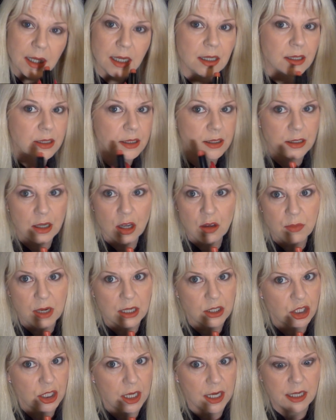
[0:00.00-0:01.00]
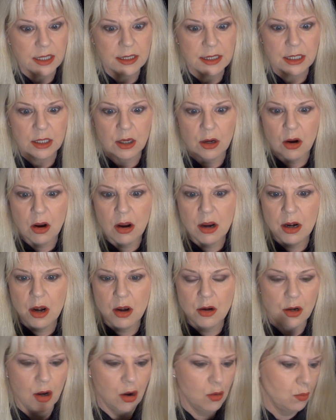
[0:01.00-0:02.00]
It's so much easier. I
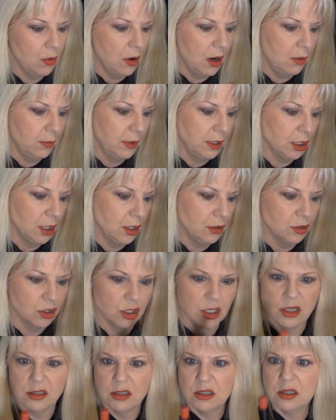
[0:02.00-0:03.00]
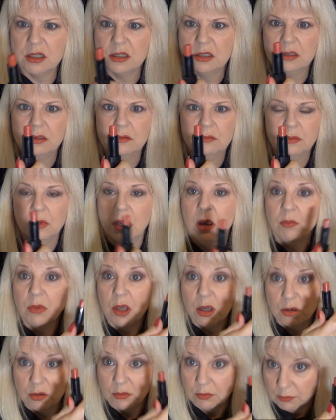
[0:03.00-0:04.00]
don't know why we don't just, I'm
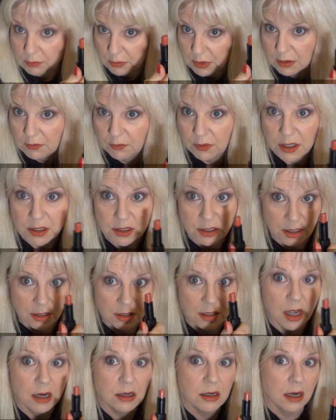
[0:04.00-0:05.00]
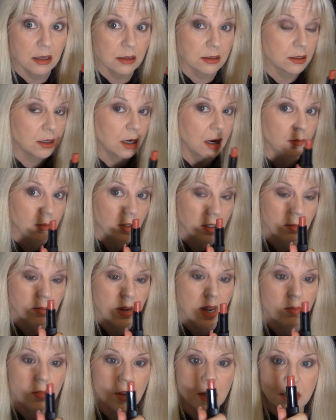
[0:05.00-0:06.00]
going to invest in that next time. I'm going to
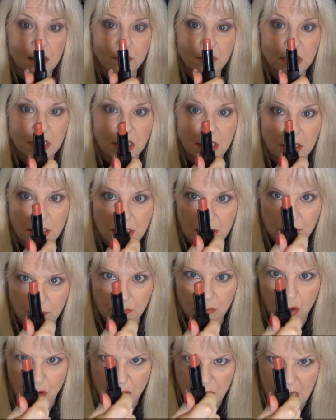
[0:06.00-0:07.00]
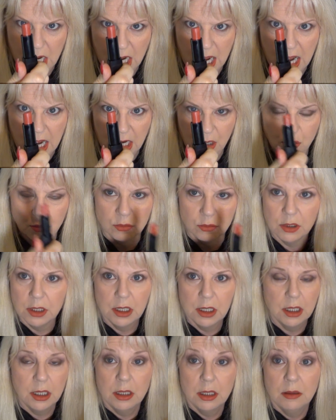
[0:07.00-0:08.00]
make my lipsticks on that angle.
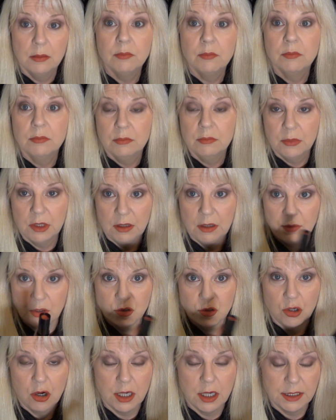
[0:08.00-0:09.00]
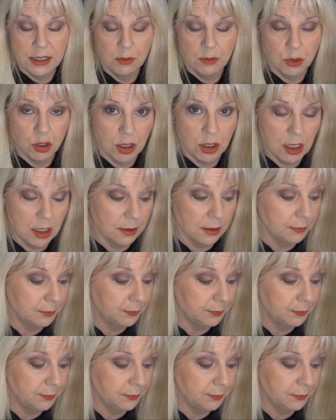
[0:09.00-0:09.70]
Give it a try, see what you think.